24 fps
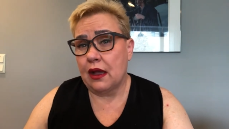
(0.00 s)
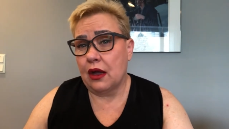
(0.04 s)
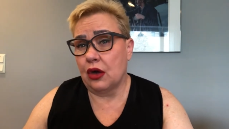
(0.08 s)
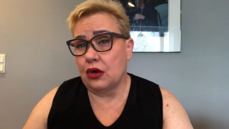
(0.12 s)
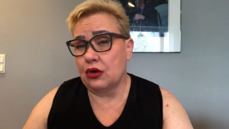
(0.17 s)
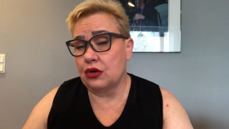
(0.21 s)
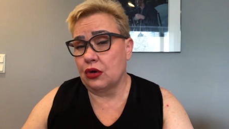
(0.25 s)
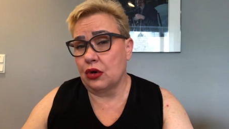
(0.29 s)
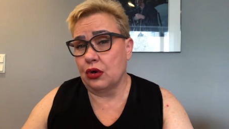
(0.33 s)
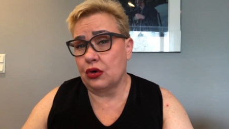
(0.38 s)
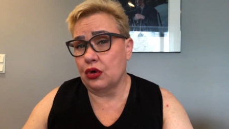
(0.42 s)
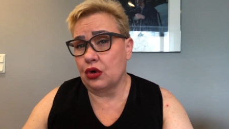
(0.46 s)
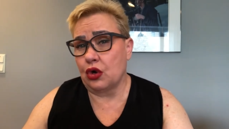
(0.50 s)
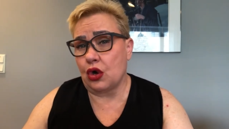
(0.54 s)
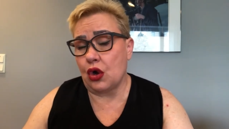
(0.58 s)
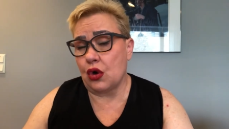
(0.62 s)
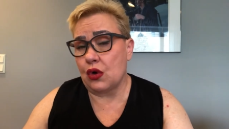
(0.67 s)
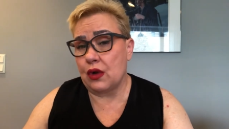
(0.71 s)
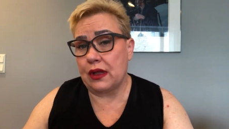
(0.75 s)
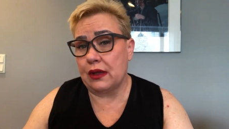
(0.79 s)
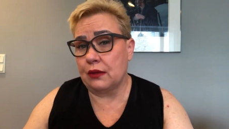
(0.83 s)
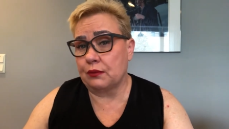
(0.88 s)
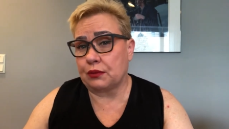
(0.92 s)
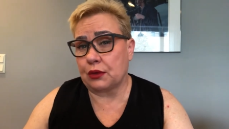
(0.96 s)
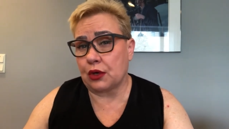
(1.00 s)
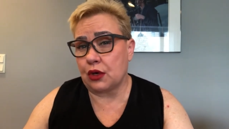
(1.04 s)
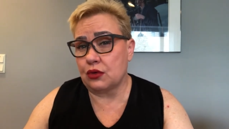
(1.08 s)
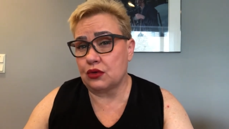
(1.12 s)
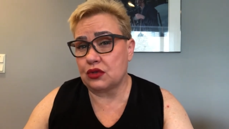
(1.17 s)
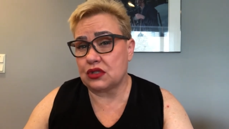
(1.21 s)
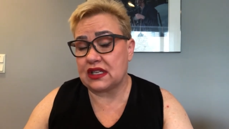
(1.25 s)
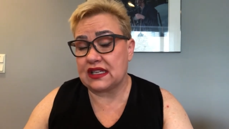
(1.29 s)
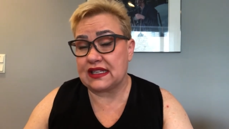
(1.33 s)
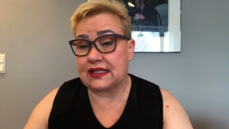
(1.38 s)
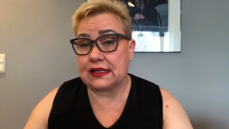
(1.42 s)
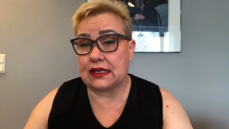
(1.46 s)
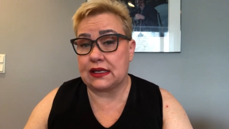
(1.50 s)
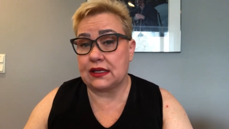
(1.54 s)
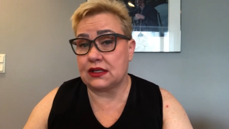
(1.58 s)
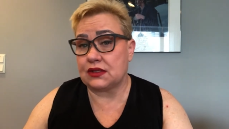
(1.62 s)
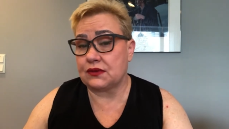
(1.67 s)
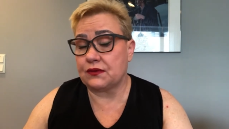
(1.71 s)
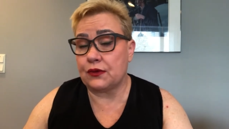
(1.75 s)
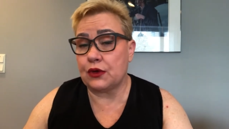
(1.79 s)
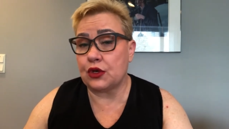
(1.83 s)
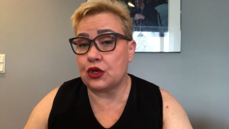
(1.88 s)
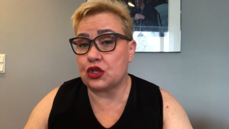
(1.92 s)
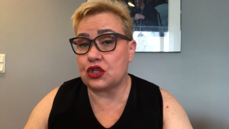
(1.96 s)
ongoing process
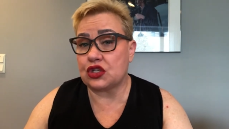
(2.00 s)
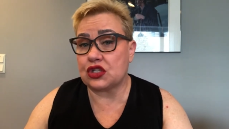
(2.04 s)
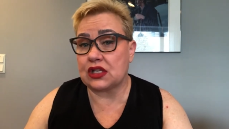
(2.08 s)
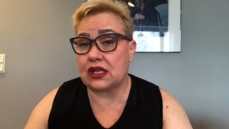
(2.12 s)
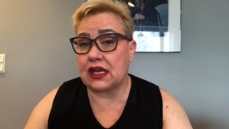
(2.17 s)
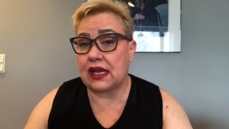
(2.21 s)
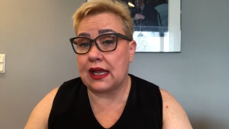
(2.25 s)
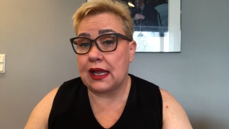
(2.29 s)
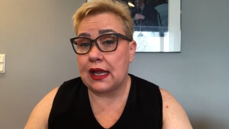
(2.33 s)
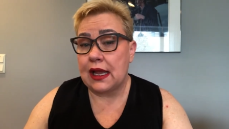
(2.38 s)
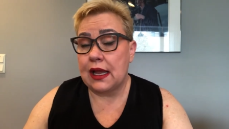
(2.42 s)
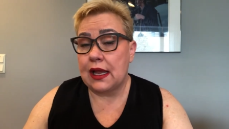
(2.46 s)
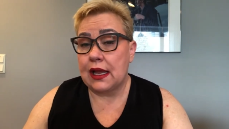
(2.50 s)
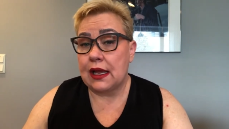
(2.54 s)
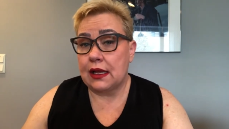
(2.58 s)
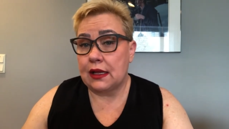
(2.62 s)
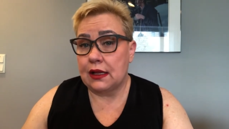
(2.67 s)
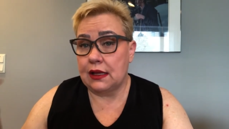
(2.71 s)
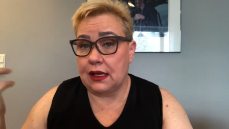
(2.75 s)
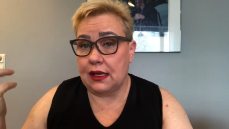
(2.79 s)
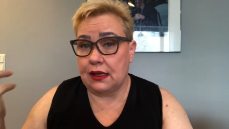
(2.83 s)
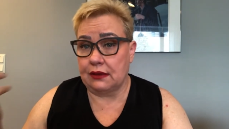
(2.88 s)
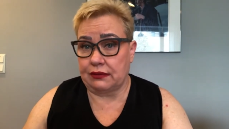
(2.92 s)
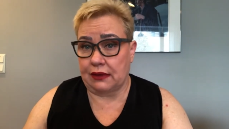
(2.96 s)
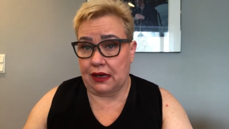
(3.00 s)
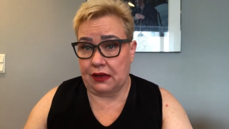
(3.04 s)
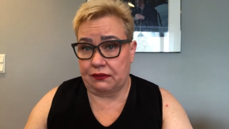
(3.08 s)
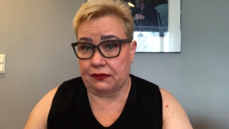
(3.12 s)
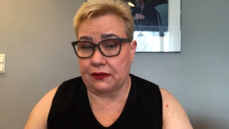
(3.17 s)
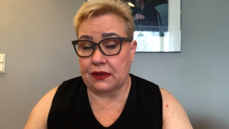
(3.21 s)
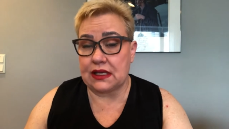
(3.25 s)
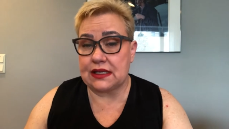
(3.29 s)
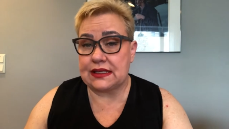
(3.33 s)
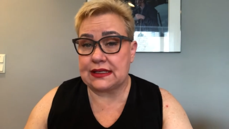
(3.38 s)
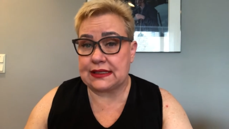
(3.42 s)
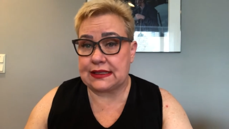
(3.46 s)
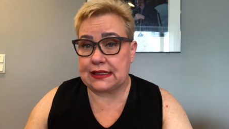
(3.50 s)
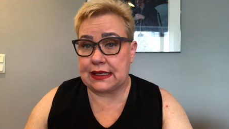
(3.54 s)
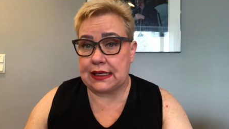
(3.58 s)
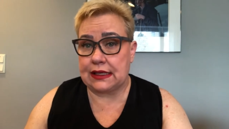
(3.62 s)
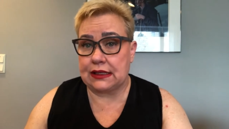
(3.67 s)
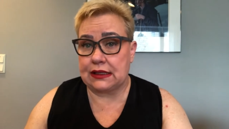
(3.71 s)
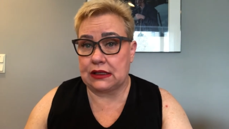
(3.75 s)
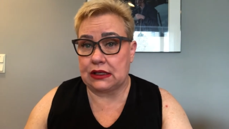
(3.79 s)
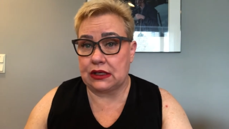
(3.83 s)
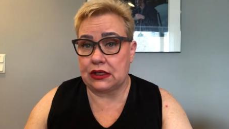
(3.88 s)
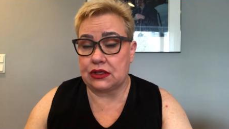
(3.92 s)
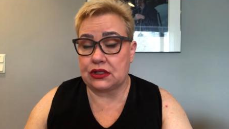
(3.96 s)
is firstly the reference
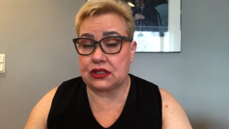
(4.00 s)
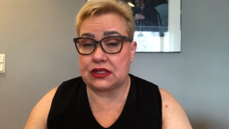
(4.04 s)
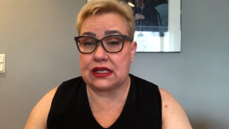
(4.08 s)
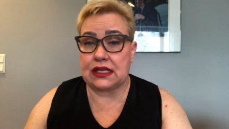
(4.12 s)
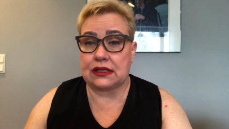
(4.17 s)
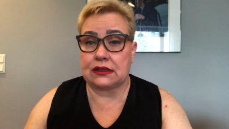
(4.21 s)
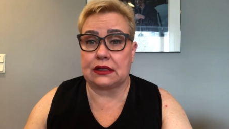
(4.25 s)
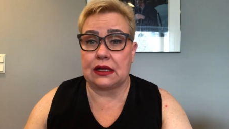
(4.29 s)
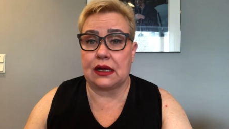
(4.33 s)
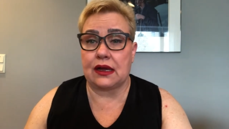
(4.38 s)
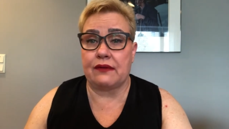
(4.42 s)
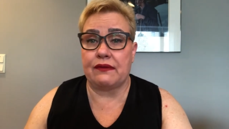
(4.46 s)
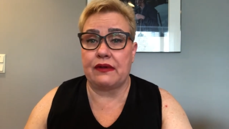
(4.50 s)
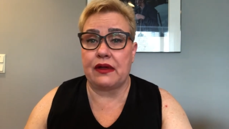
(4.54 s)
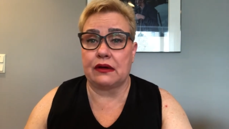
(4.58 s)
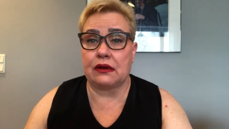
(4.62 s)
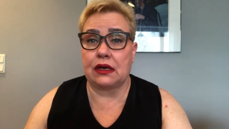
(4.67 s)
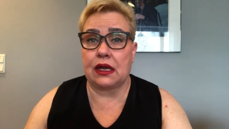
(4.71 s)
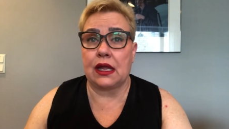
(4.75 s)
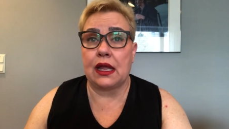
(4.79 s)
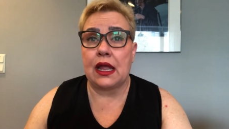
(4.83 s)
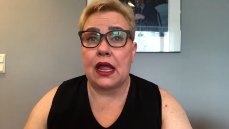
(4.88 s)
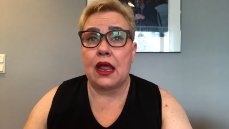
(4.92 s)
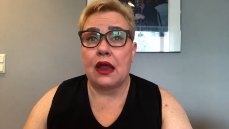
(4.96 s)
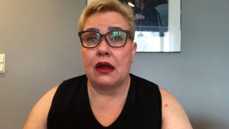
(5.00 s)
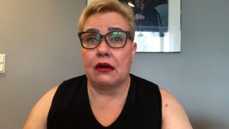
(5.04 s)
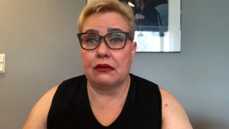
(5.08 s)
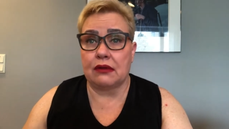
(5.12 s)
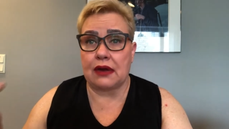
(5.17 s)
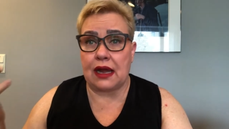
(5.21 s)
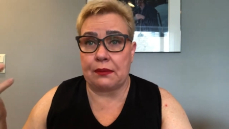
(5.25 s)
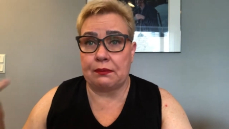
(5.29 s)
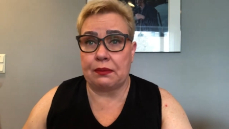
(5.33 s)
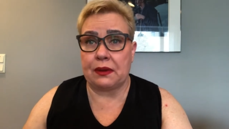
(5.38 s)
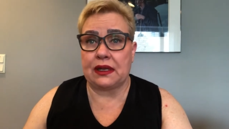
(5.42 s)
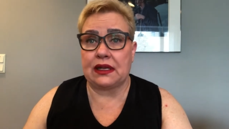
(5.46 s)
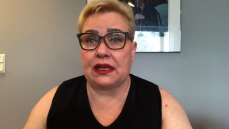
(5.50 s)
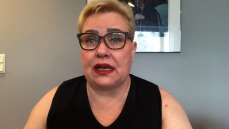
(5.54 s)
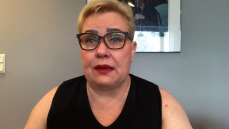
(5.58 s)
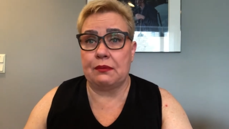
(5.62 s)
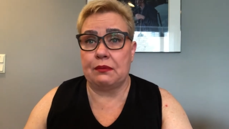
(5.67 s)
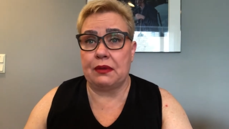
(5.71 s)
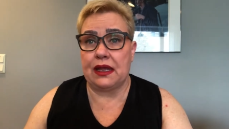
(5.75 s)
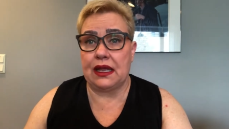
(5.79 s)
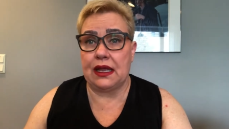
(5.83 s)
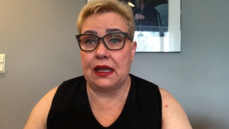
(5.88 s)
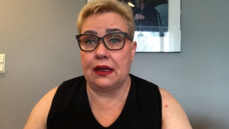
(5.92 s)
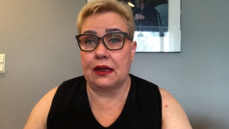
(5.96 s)
centers that are very rapidly
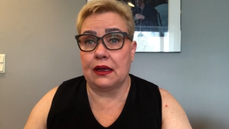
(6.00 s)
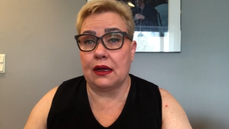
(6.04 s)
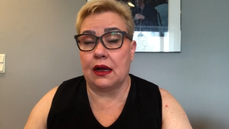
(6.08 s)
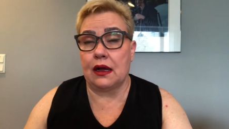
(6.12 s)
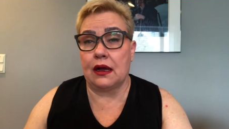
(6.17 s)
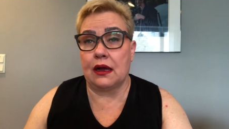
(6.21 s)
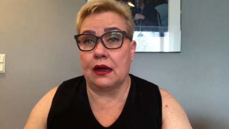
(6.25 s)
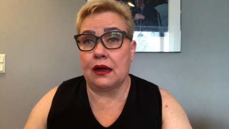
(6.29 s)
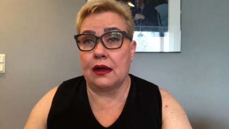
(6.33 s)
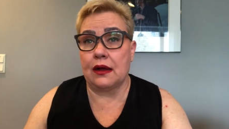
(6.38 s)
being